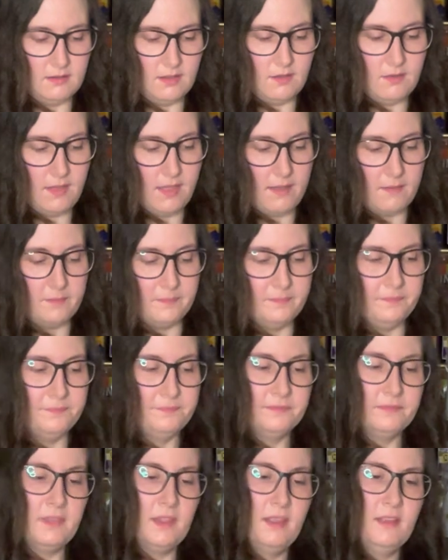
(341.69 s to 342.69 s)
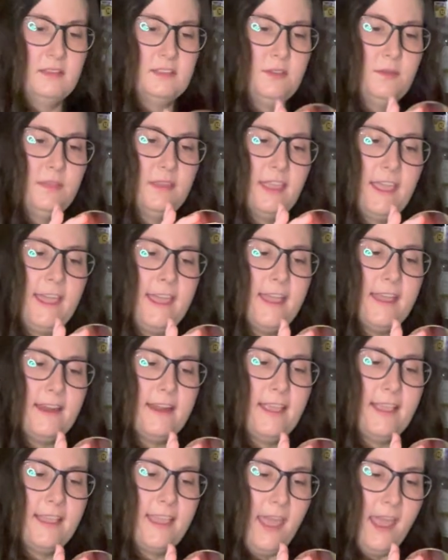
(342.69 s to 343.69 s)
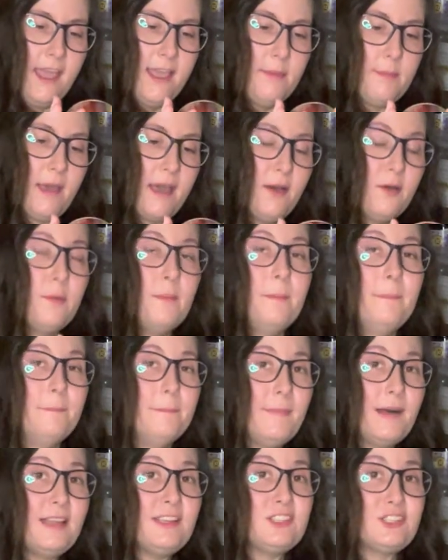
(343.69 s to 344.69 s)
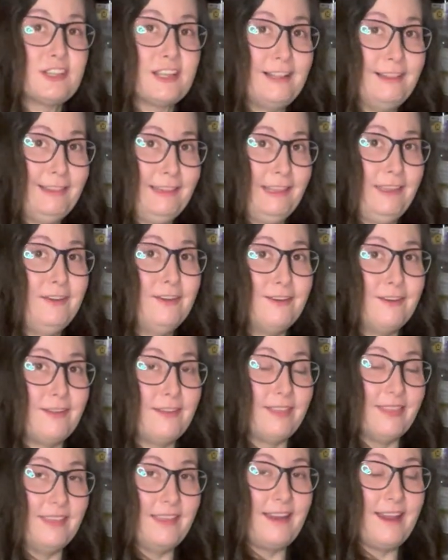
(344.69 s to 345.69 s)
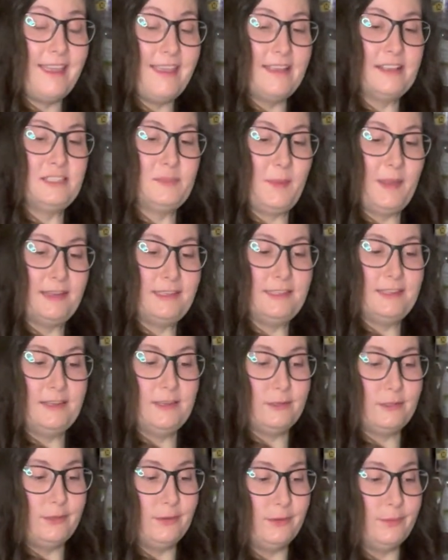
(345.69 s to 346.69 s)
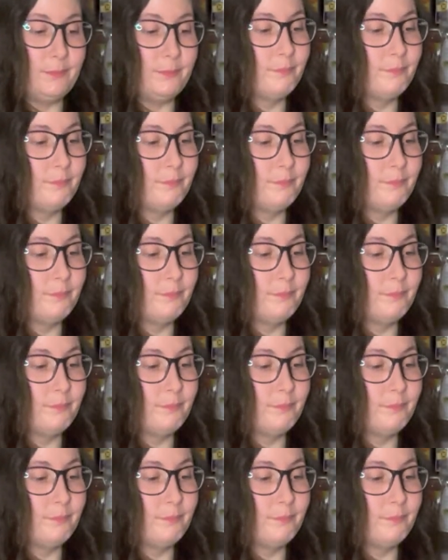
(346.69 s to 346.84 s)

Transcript: Okay, so the can, it came out much cleaner than I expected it to.